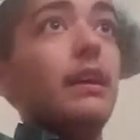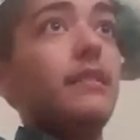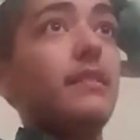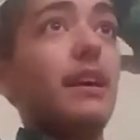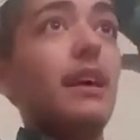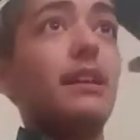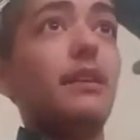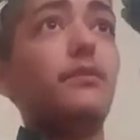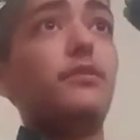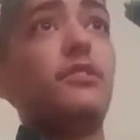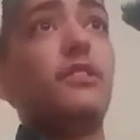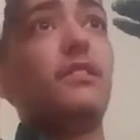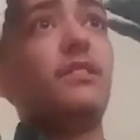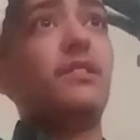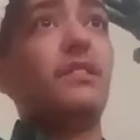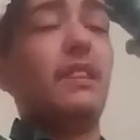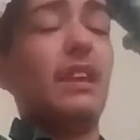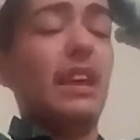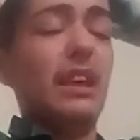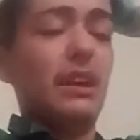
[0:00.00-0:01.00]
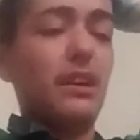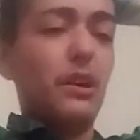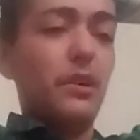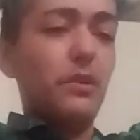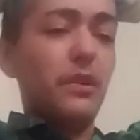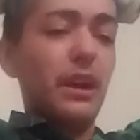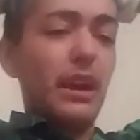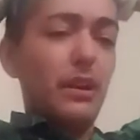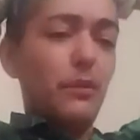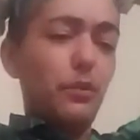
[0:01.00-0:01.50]
it's kind of just like,
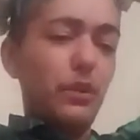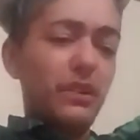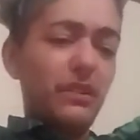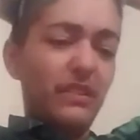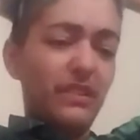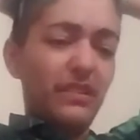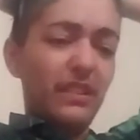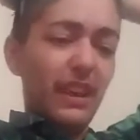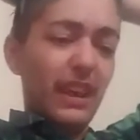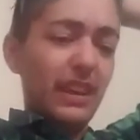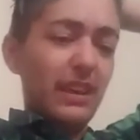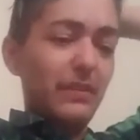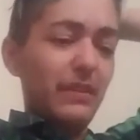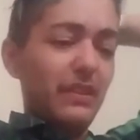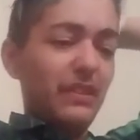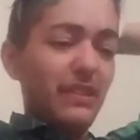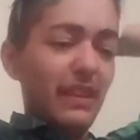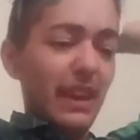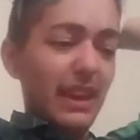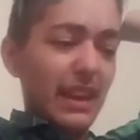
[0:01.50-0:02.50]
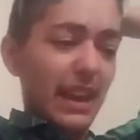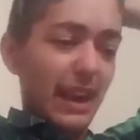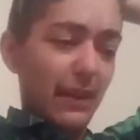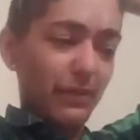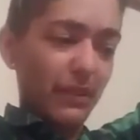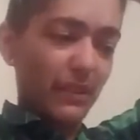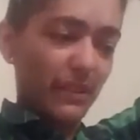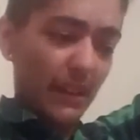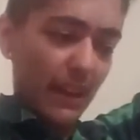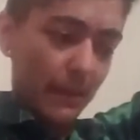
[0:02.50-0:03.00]
okay, what is this guy even saying
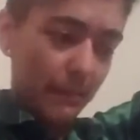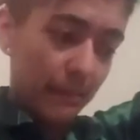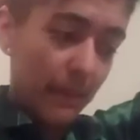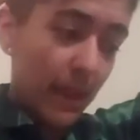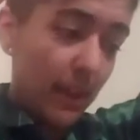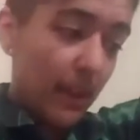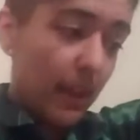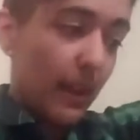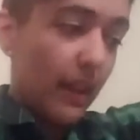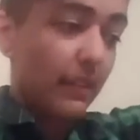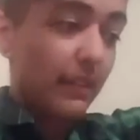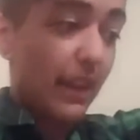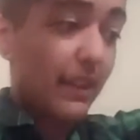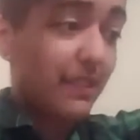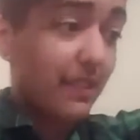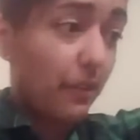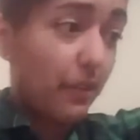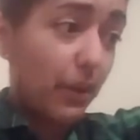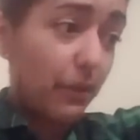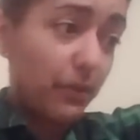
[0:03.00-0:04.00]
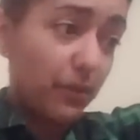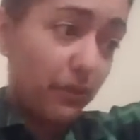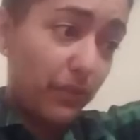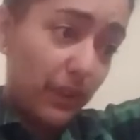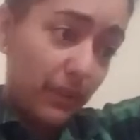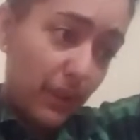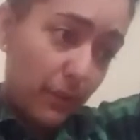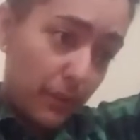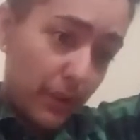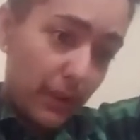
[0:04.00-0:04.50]
half the time? That's how I was
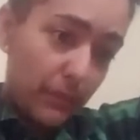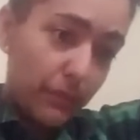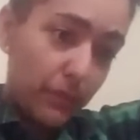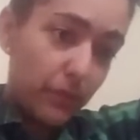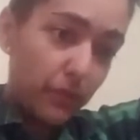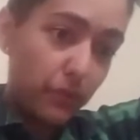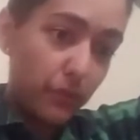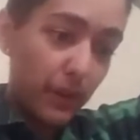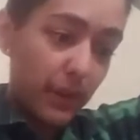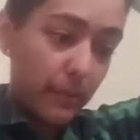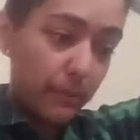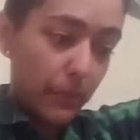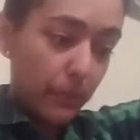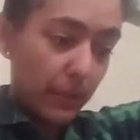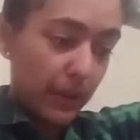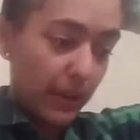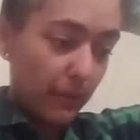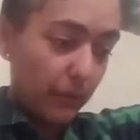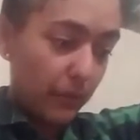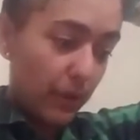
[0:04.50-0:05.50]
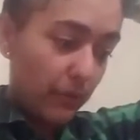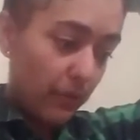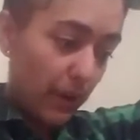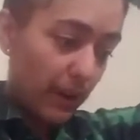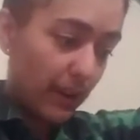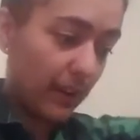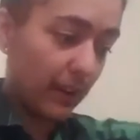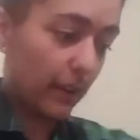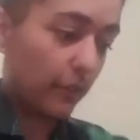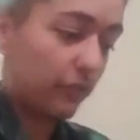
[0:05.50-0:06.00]
feeling when I first read it, but when I
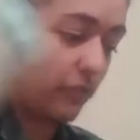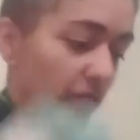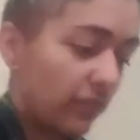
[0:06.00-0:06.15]
reread it, I